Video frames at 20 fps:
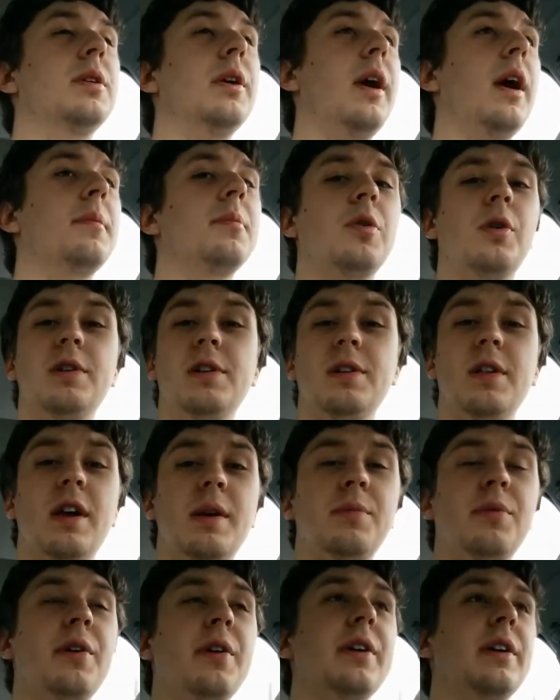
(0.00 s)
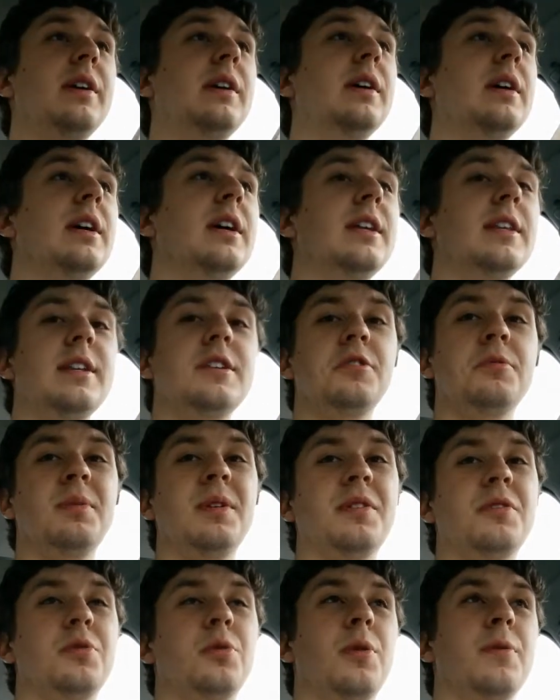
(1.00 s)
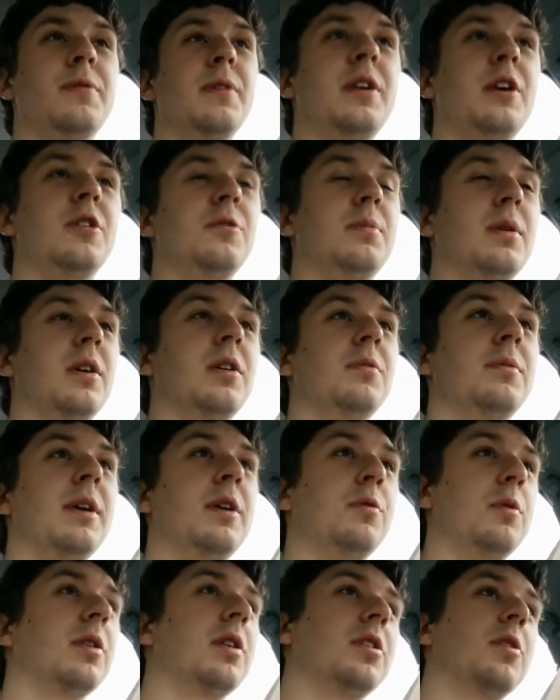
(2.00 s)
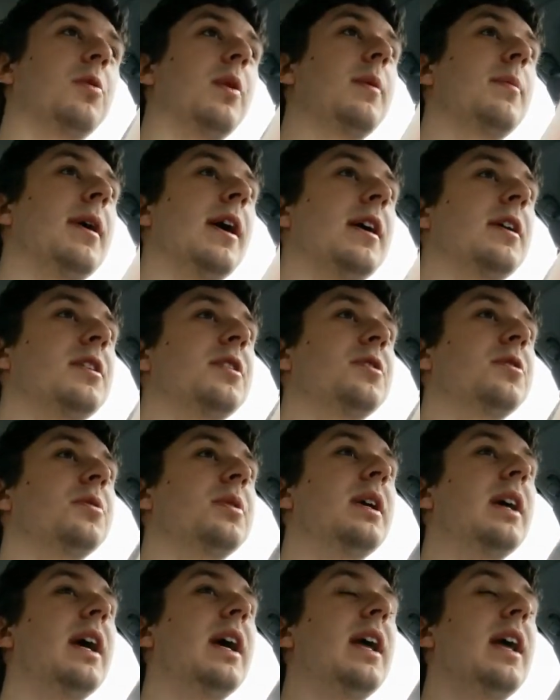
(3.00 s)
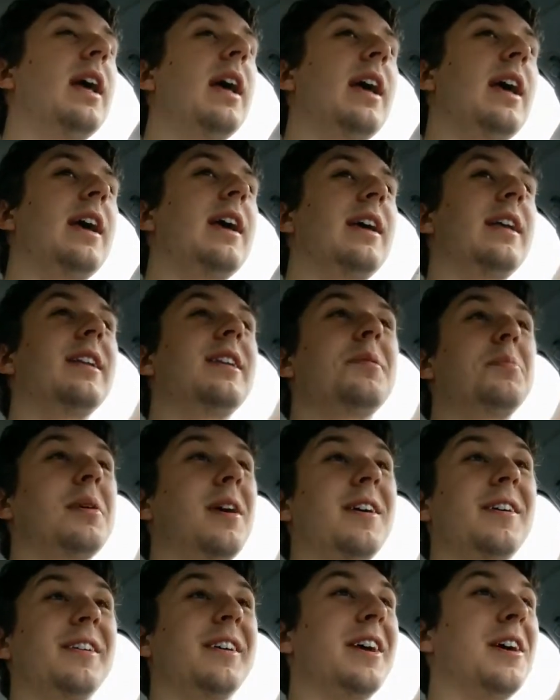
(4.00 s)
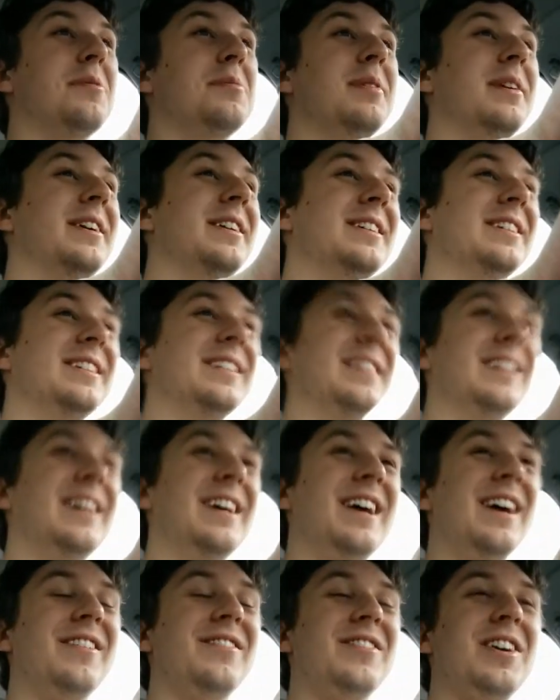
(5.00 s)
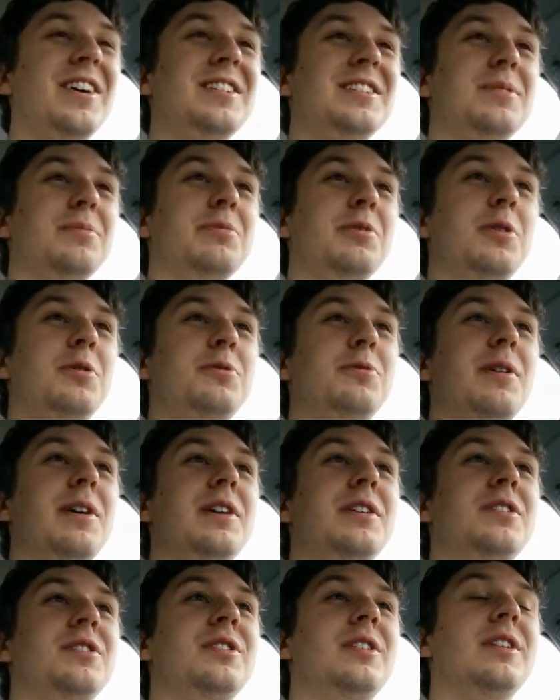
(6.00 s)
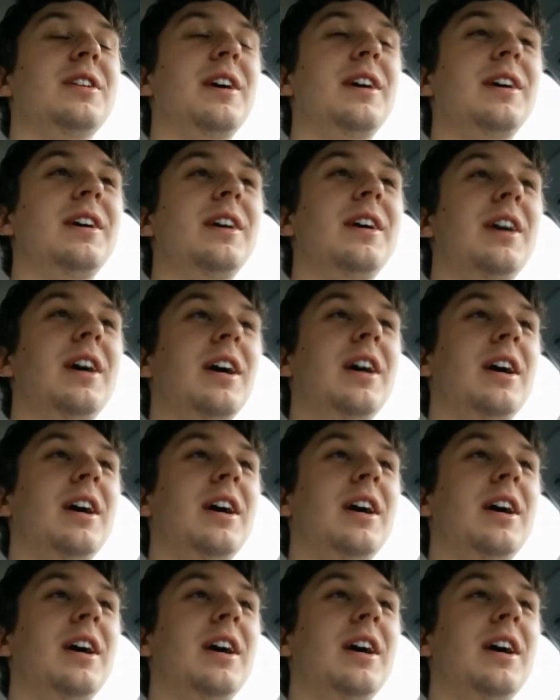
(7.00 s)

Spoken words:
So yeah, I'm going to the library. This will be a short video, but I'll make one on the way back too. And apparently I've got some road rage today.